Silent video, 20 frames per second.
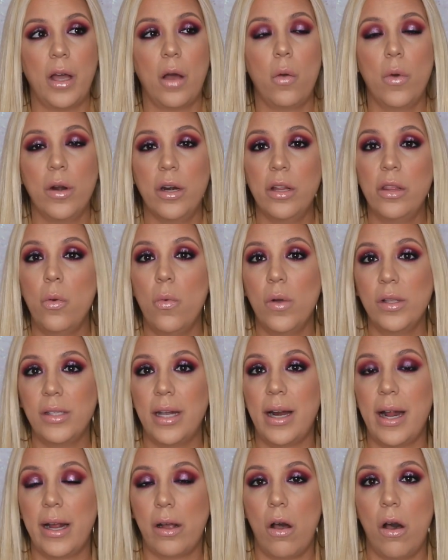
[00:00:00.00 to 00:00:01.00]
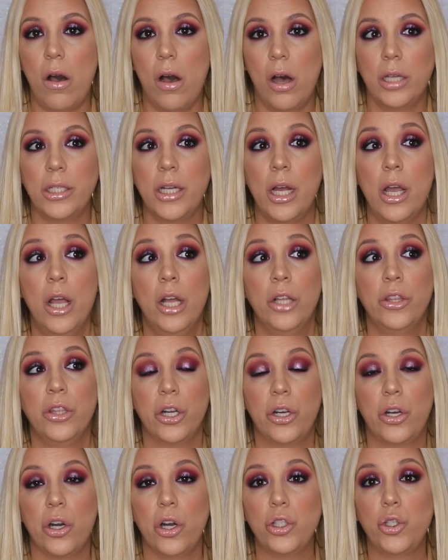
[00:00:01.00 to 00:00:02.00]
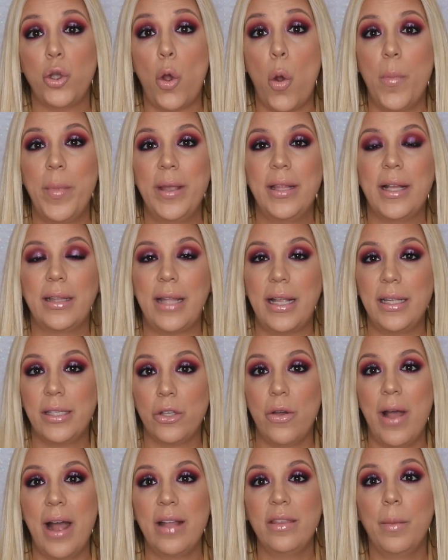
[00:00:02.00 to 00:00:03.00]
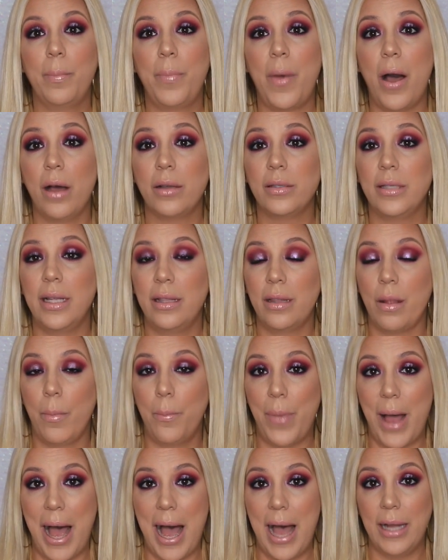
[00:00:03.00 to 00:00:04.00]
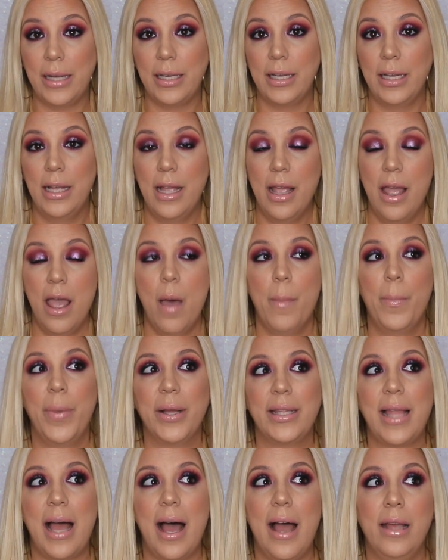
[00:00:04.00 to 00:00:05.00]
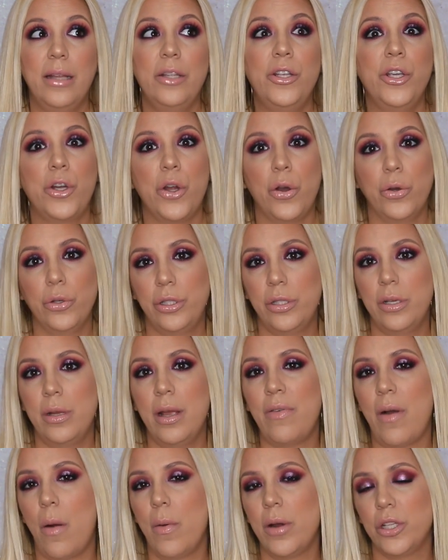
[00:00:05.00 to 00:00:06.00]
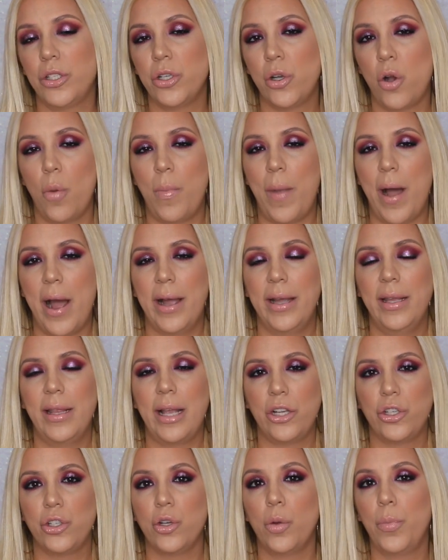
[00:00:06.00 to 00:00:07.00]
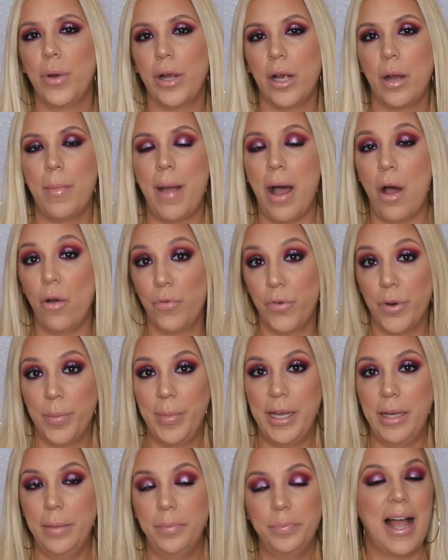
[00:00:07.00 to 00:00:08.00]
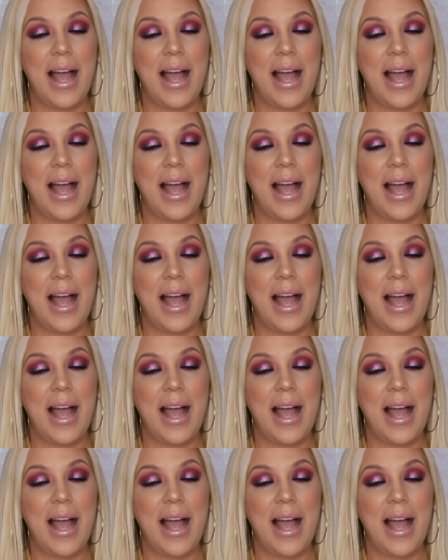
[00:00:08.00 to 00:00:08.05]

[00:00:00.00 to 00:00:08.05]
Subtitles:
On one of the ones that I called, the girl told me that they still had the box in the back, but that, you know, if I wanted to go buy, like, she'll bring them out for me.